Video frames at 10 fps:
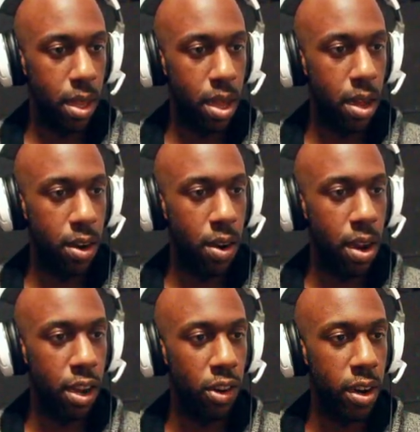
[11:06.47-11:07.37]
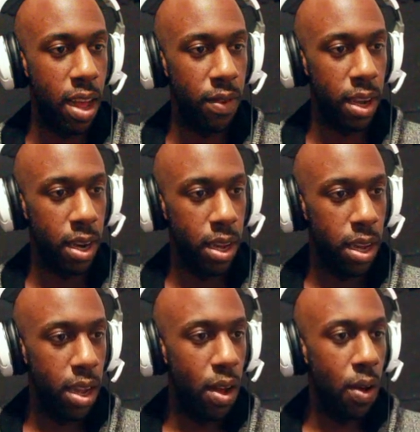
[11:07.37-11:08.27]
Oh darn, how'd you dive again?
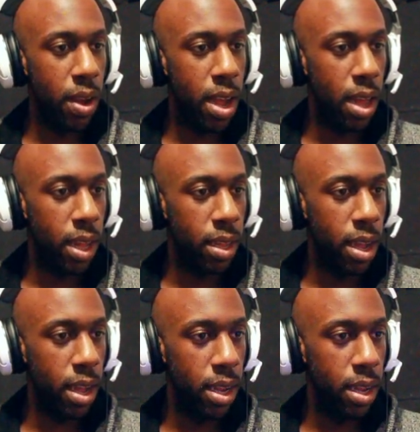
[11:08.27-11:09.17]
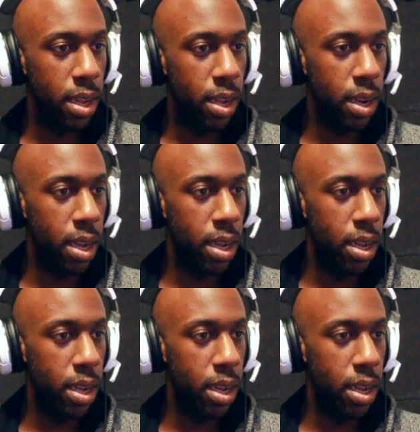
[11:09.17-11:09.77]
Oh yeah, like that. Okay.